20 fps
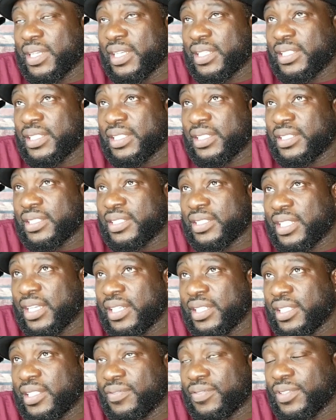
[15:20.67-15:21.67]
I need this.
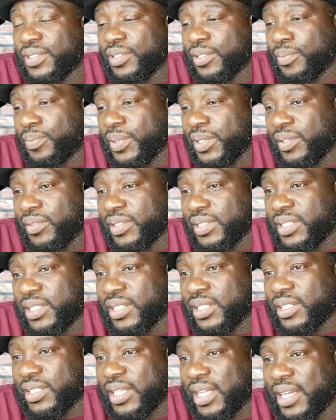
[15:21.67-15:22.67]
I need for you to peer into
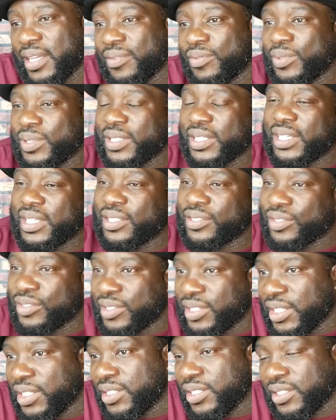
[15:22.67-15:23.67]
your life with a
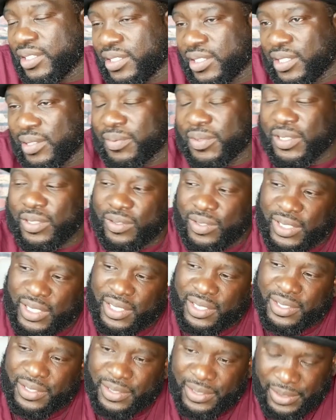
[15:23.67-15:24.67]
consultation or something.
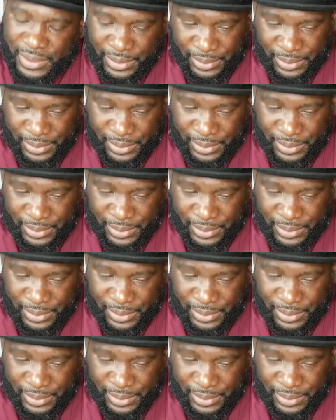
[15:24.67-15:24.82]
Okay.